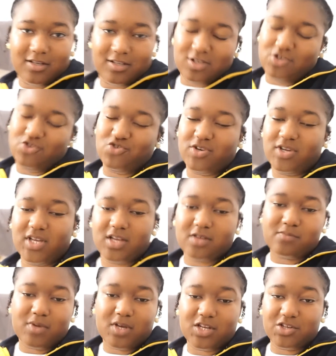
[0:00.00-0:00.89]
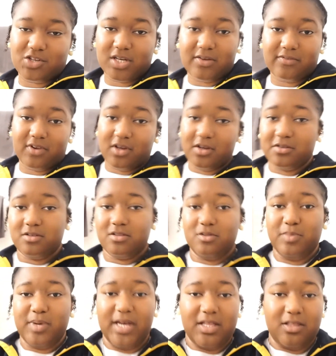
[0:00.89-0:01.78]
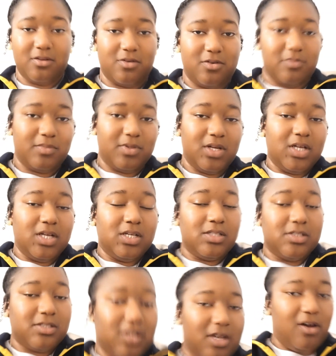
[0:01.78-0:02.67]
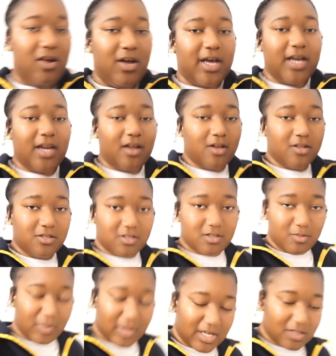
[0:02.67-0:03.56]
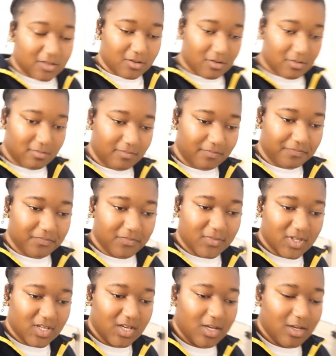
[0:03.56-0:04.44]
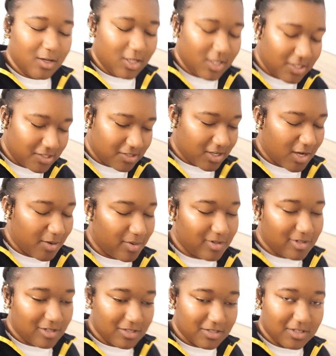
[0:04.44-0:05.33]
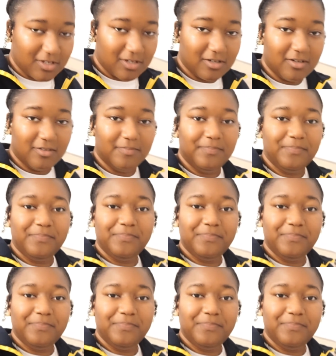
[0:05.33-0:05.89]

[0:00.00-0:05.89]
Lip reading: you drink, it makes you have to go to the bathroom. So I had to go to the bathroom. Still got my clothes on.